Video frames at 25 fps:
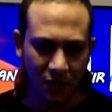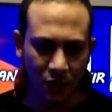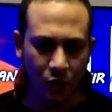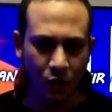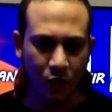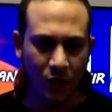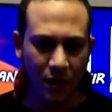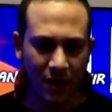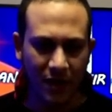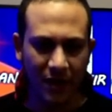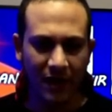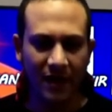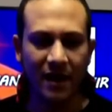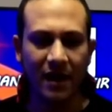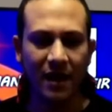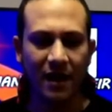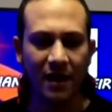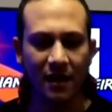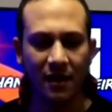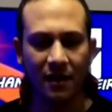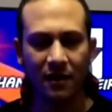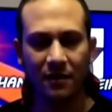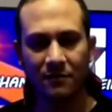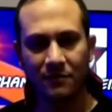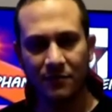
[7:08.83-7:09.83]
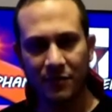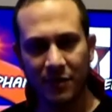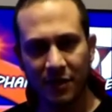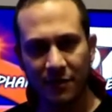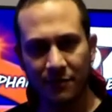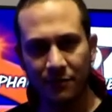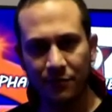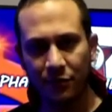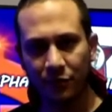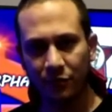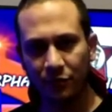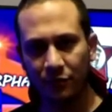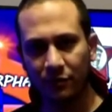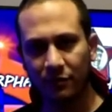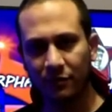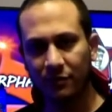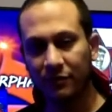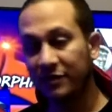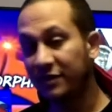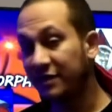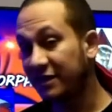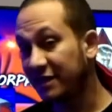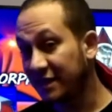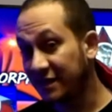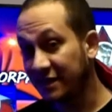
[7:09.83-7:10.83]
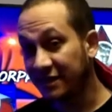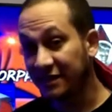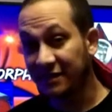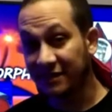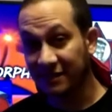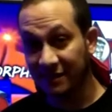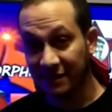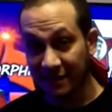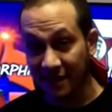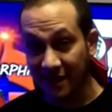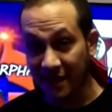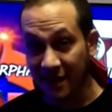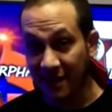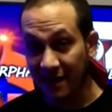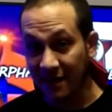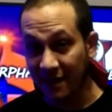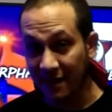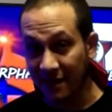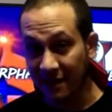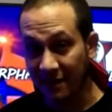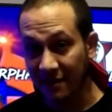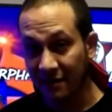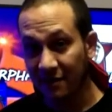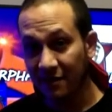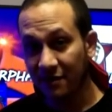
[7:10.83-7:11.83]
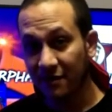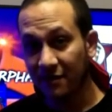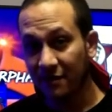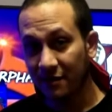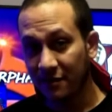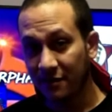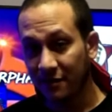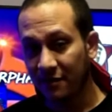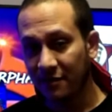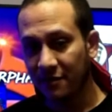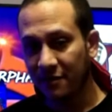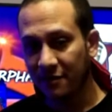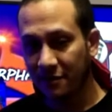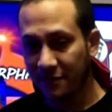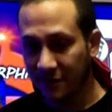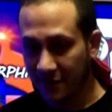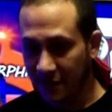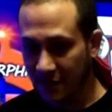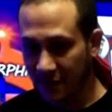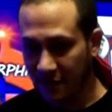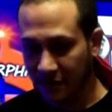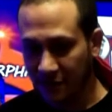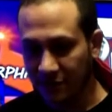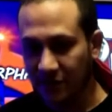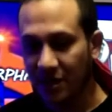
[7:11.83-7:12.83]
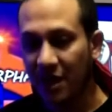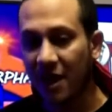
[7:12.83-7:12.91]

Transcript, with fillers: when people did say things.